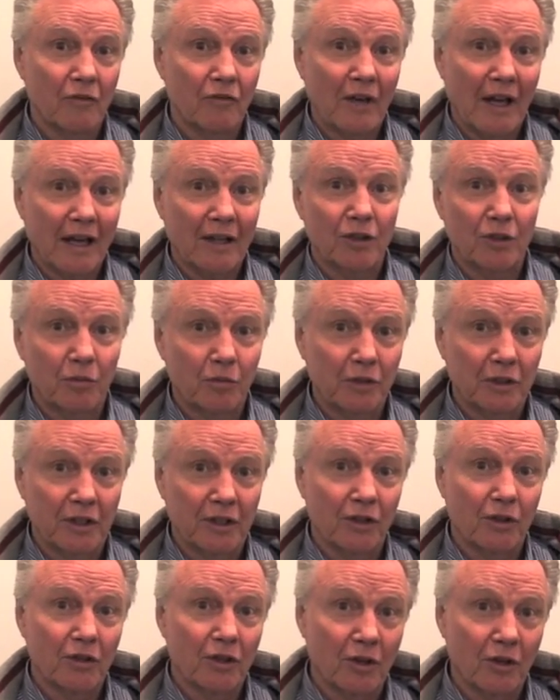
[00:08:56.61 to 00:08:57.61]
vacuum
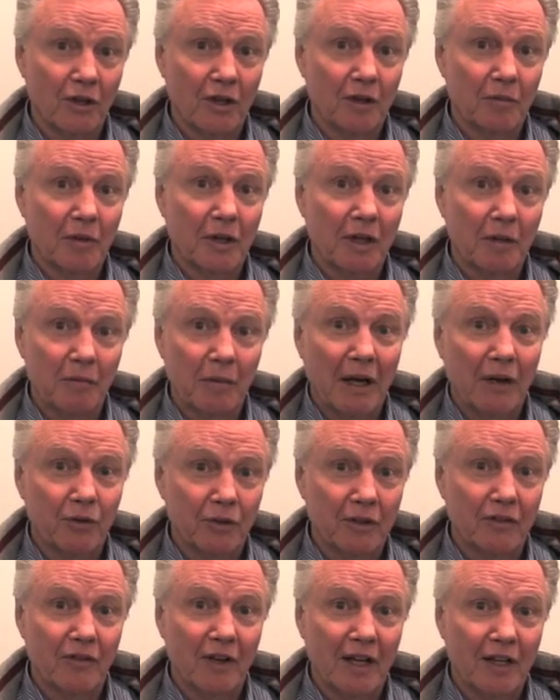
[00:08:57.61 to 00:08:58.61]
cleaner, you know, and then we'd come back
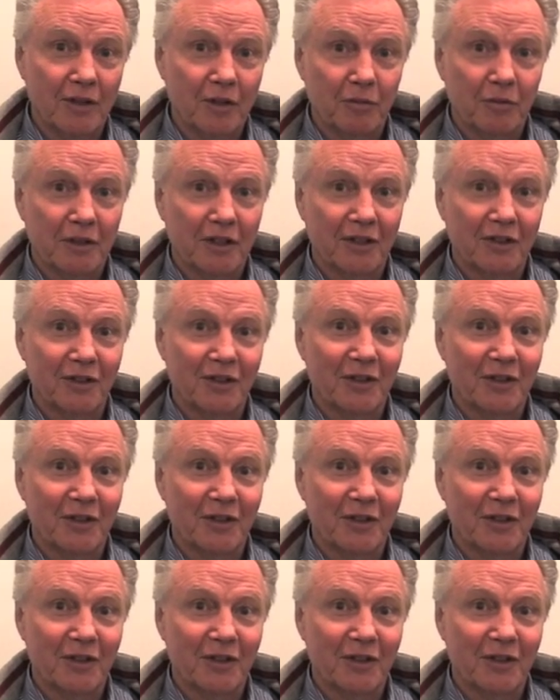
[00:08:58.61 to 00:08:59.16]
with the vacuum cleaner.